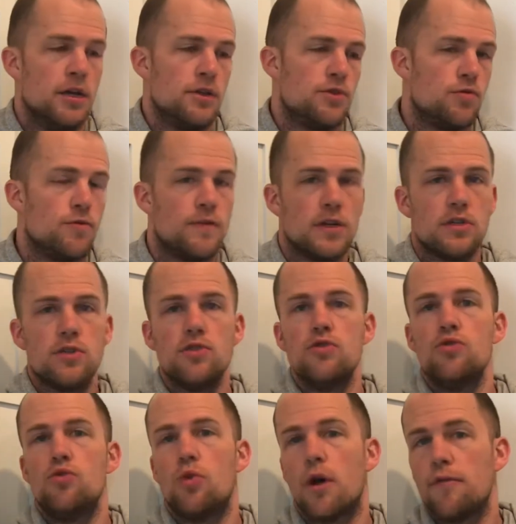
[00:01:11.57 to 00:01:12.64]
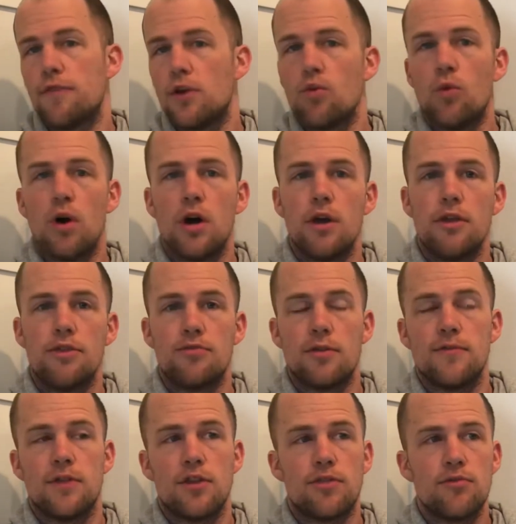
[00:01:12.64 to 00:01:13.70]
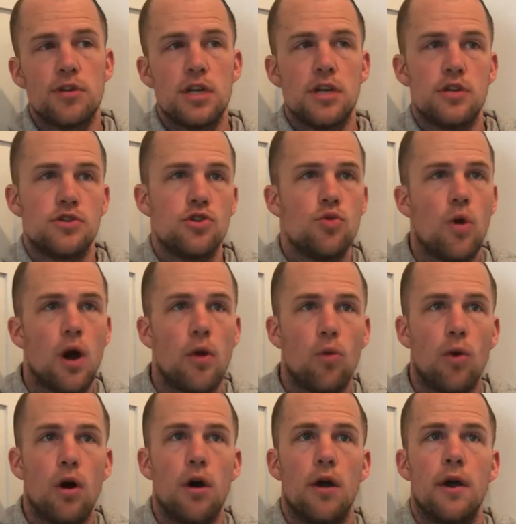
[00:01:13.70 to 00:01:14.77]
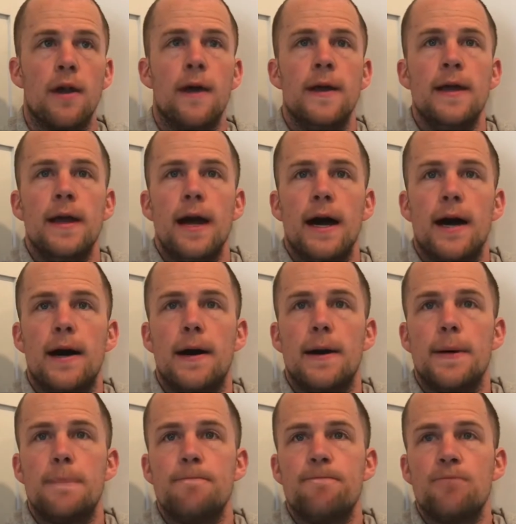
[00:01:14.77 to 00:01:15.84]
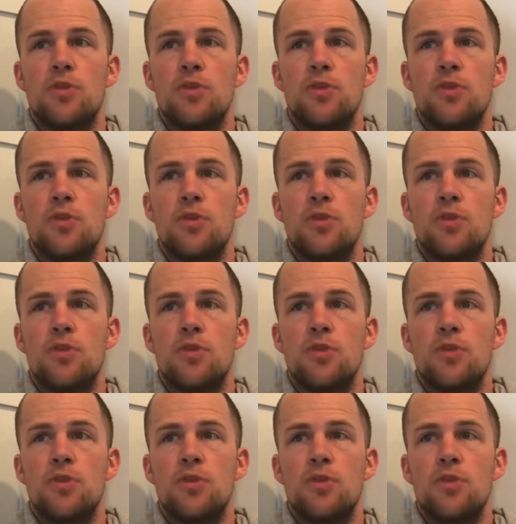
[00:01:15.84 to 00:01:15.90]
2v2, 1v1, 3v3, 2-on-1.